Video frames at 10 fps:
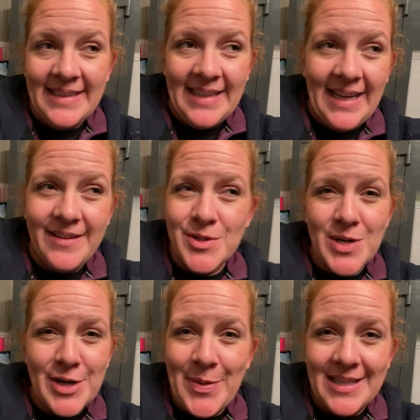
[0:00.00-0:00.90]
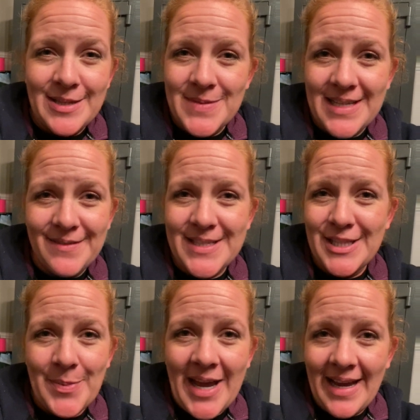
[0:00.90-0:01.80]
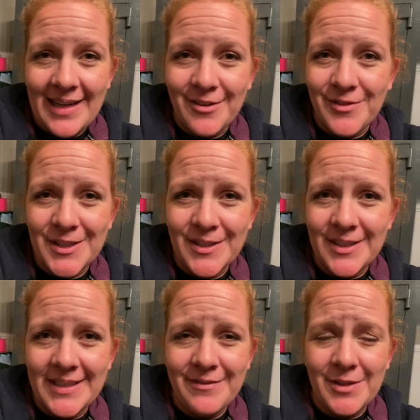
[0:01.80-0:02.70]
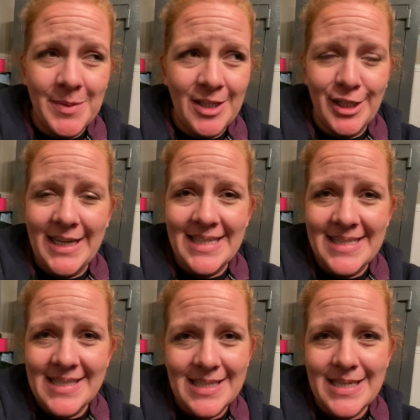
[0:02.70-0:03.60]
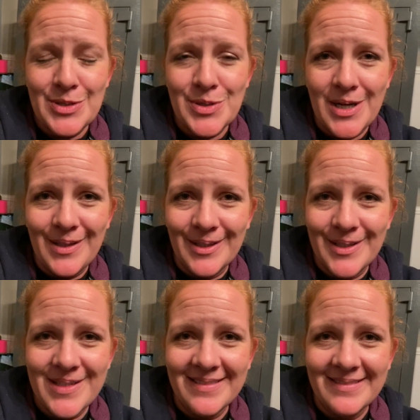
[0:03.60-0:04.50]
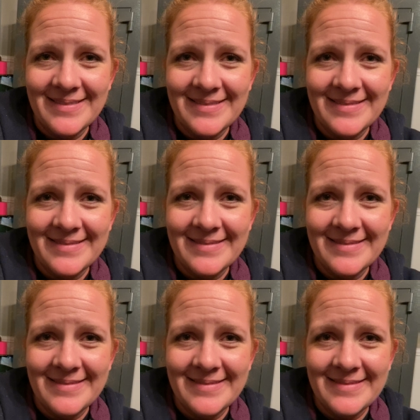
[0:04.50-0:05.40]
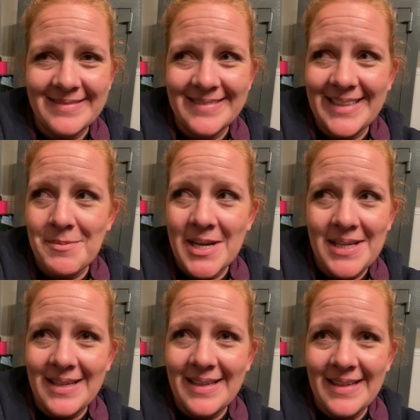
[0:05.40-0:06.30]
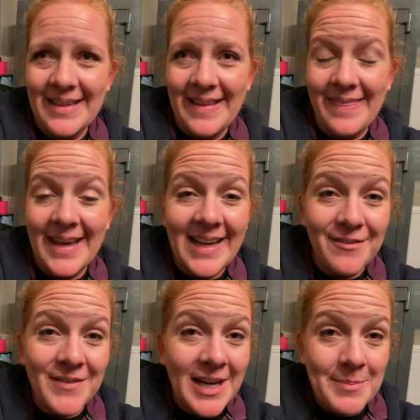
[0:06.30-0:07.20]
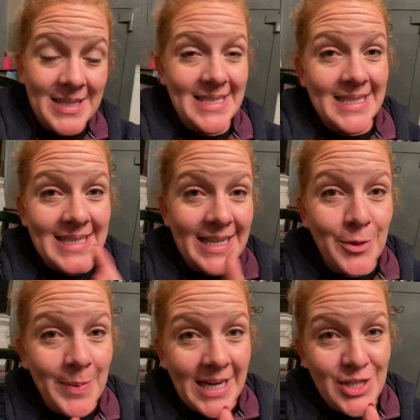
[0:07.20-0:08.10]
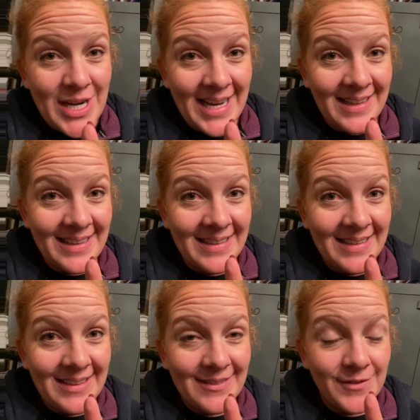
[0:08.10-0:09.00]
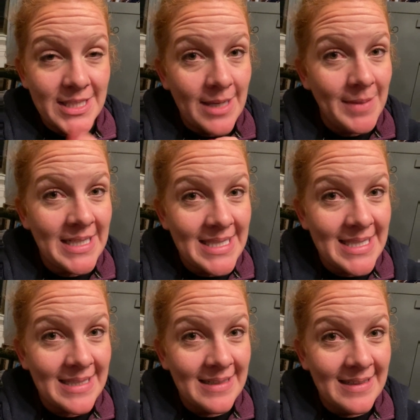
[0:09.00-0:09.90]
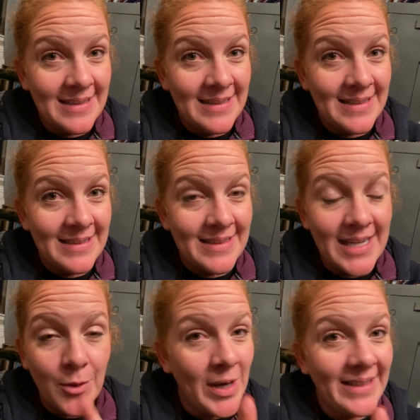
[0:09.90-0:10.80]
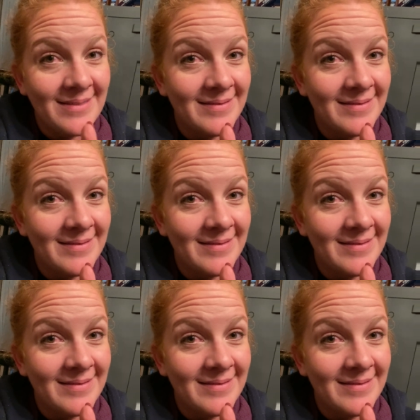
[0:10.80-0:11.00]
And they're trying to pat themselves on the back for giving Americans $600. I mean, they have not missed a single paycheck for 10 months. Not a one.